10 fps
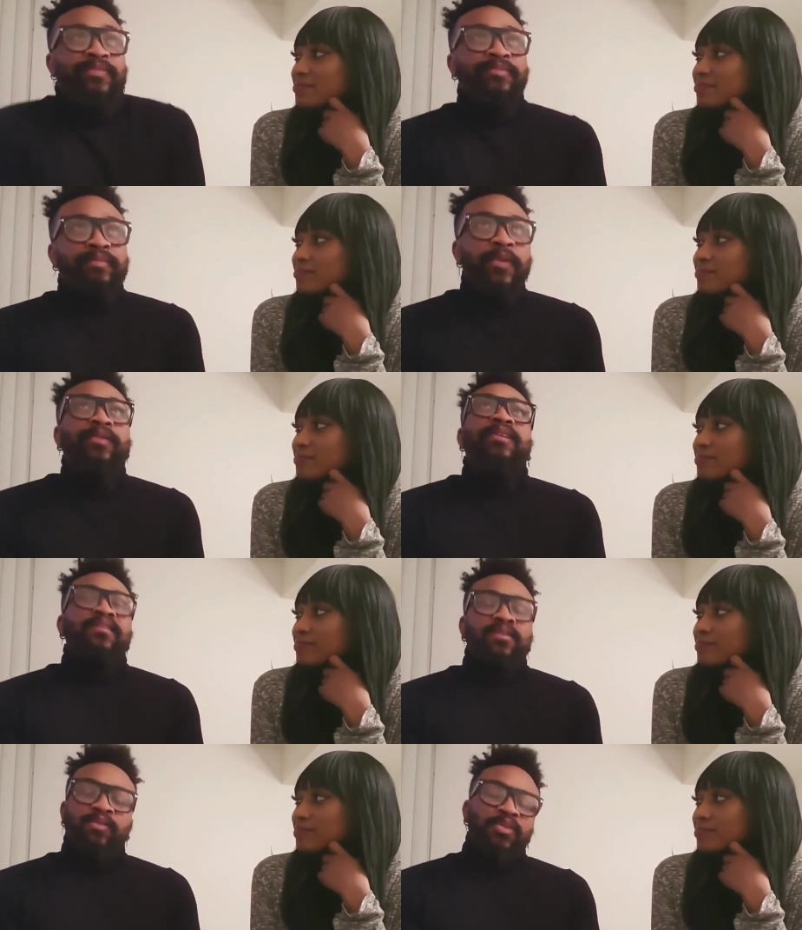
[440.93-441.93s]
Speaker 1: but
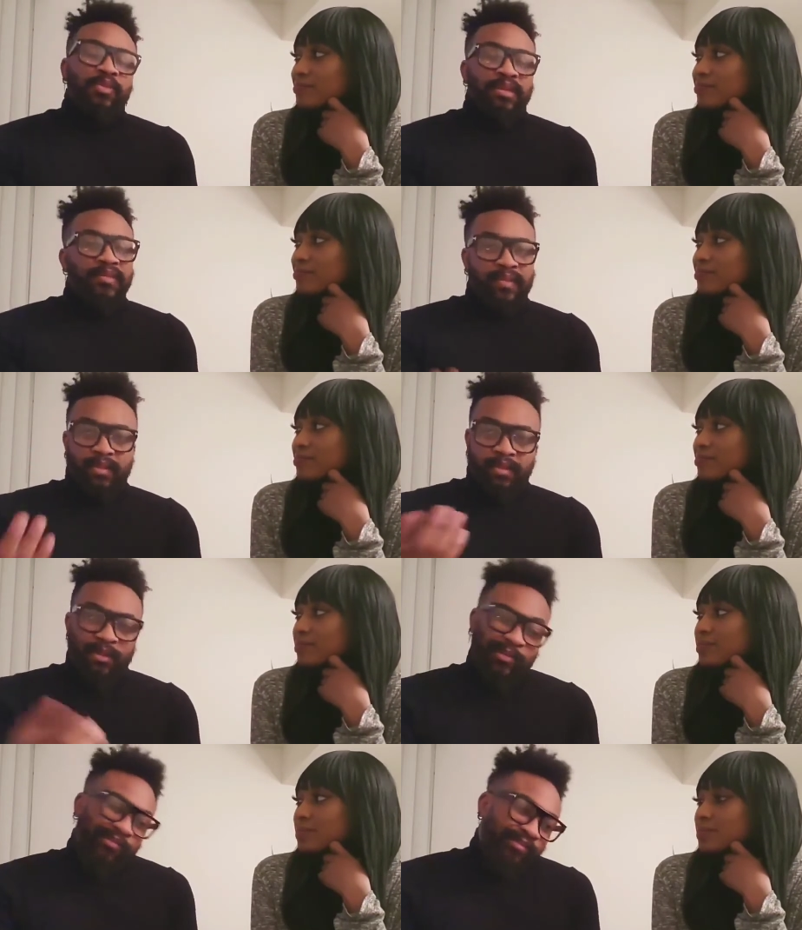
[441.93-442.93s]
that's the world we live in.
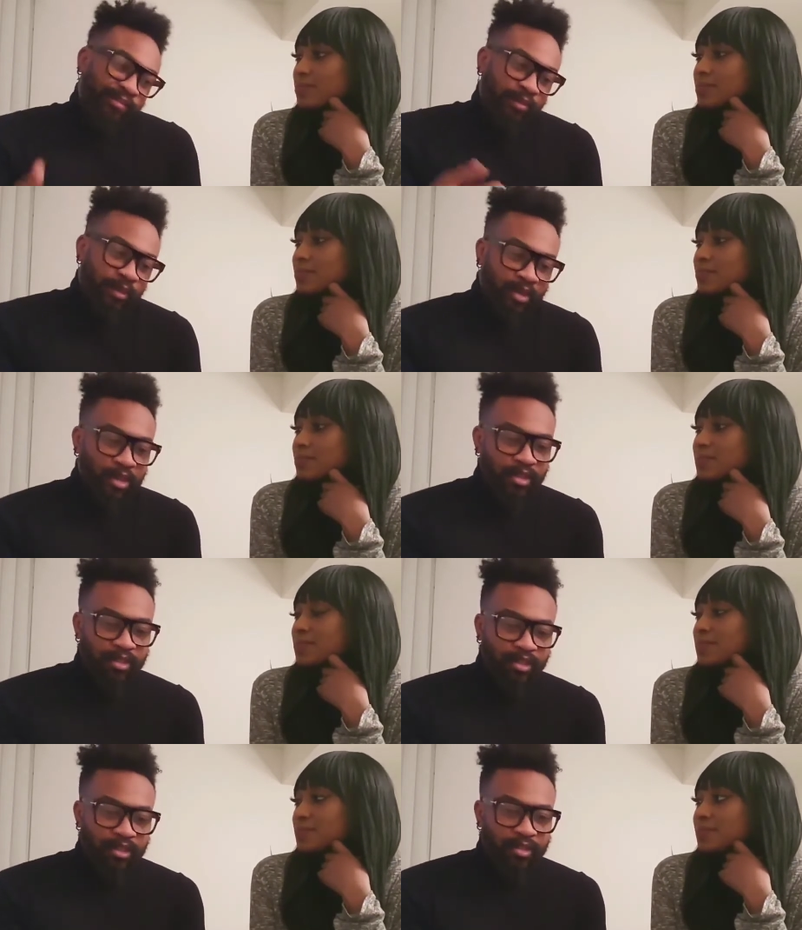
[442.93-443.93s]
So what can you
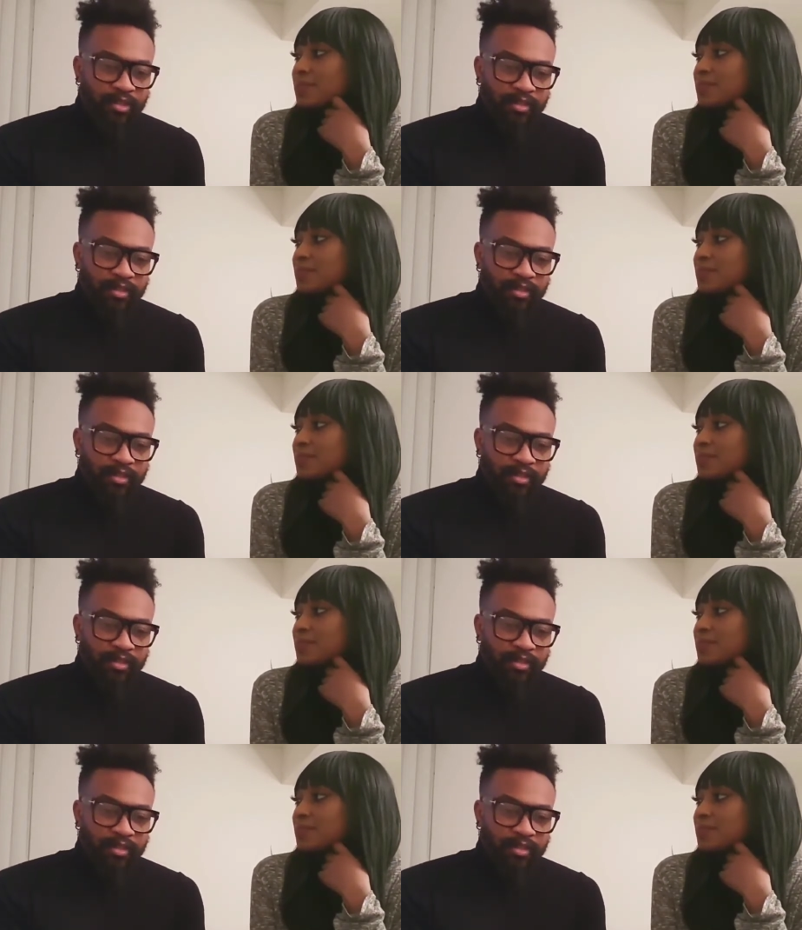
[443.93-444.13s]
do?